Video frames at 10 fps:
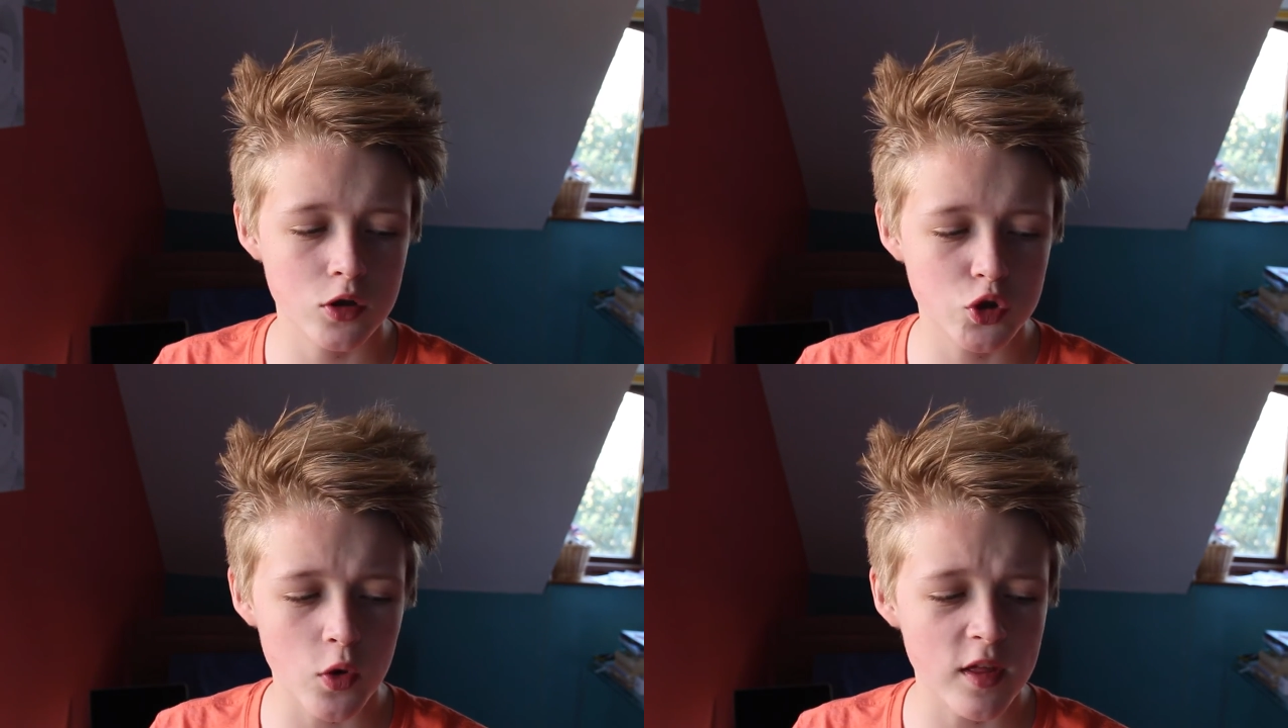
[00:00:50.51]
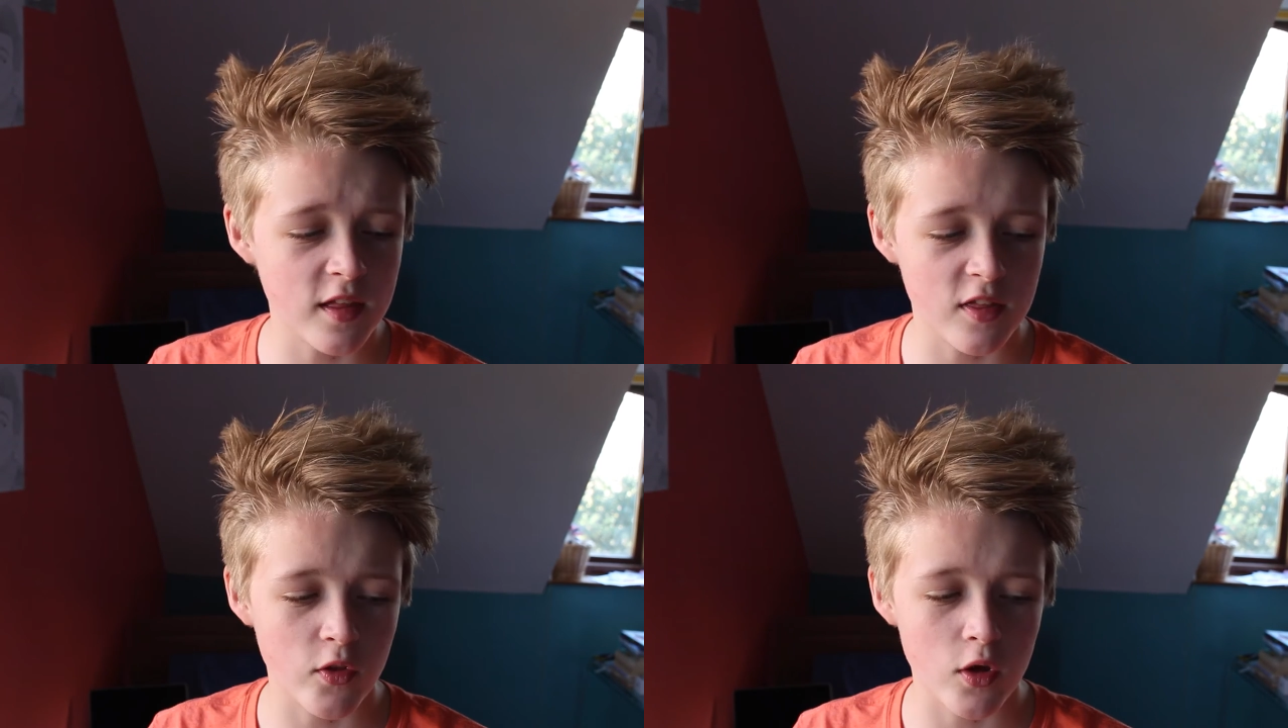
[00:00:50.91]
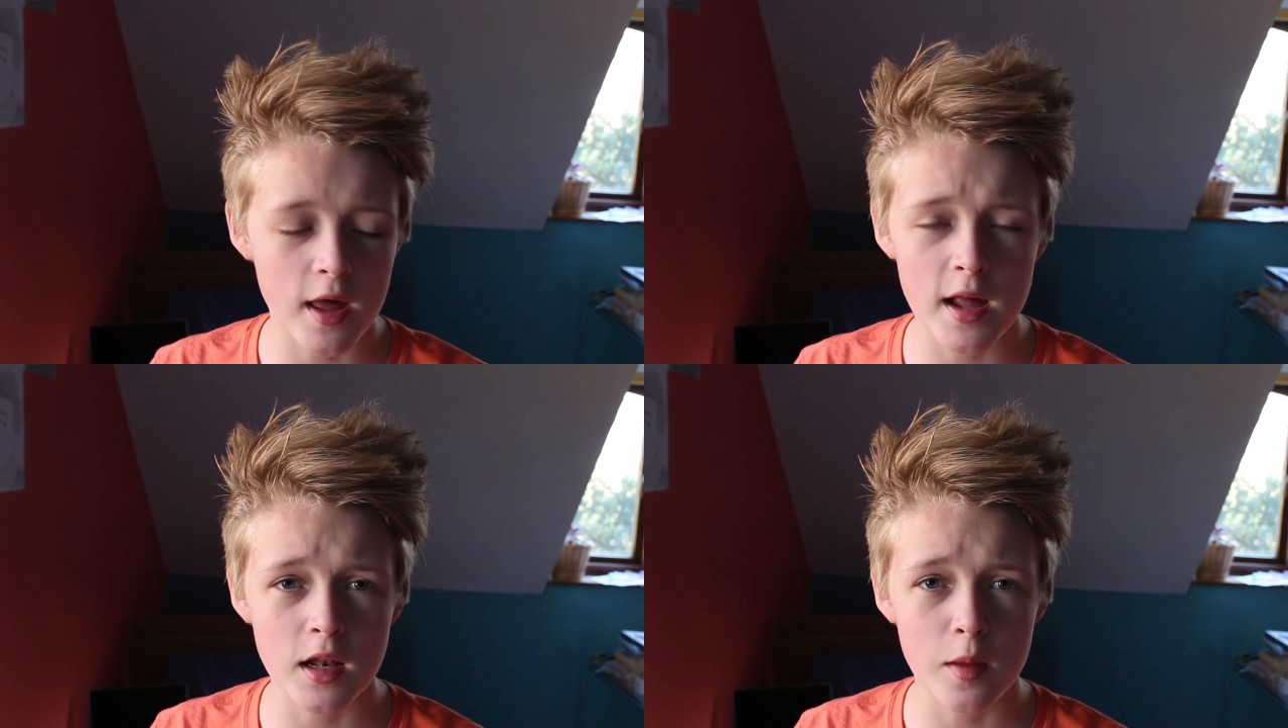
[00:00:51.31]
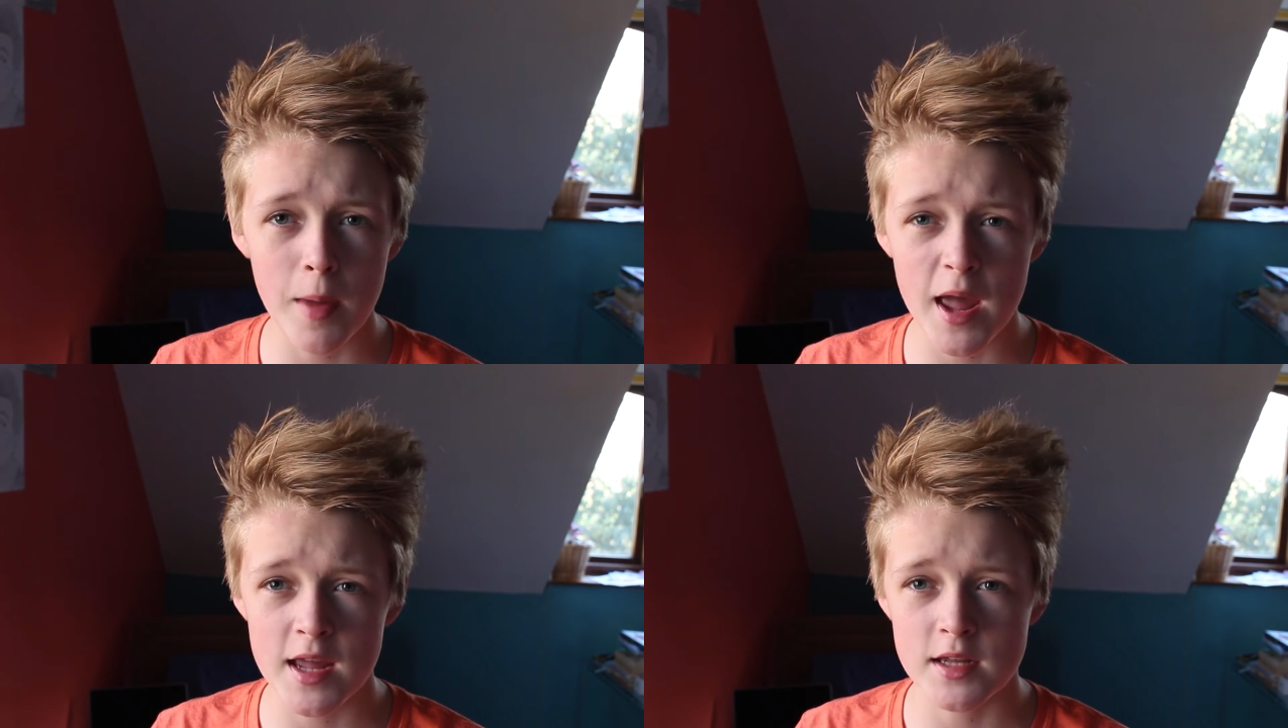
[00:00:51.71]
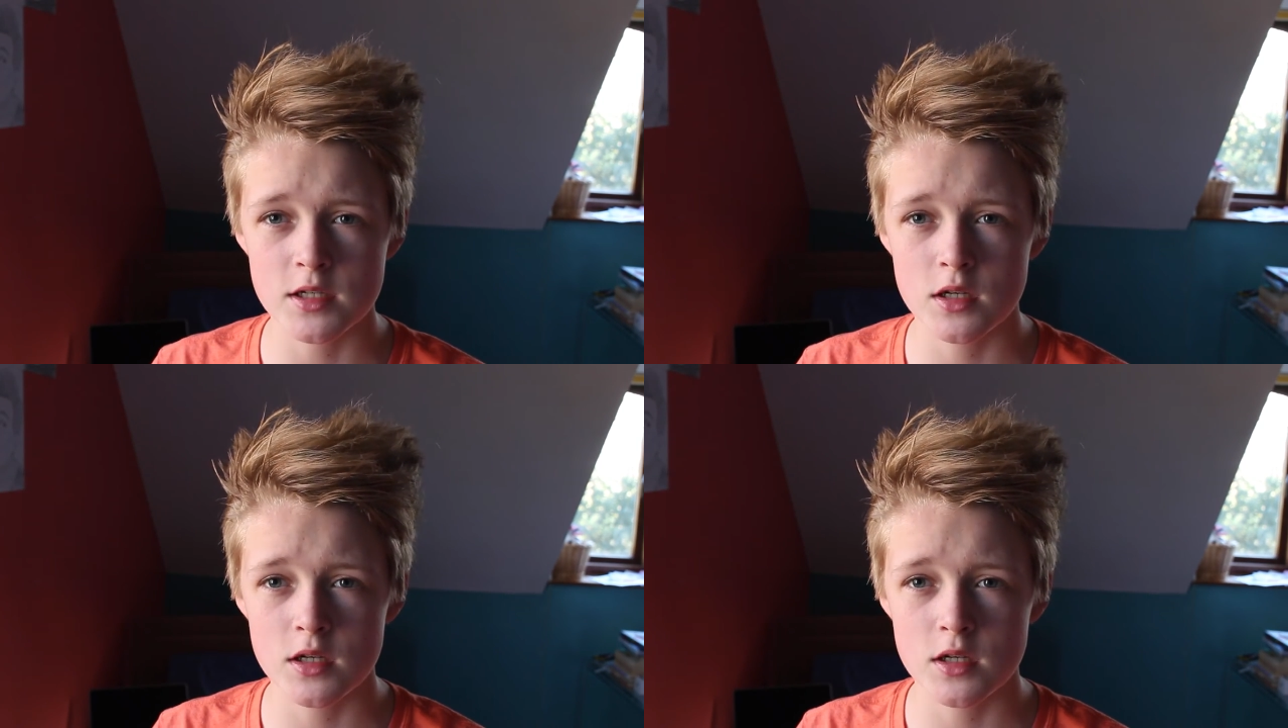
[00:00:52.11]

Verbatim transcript: choices that Hitler made.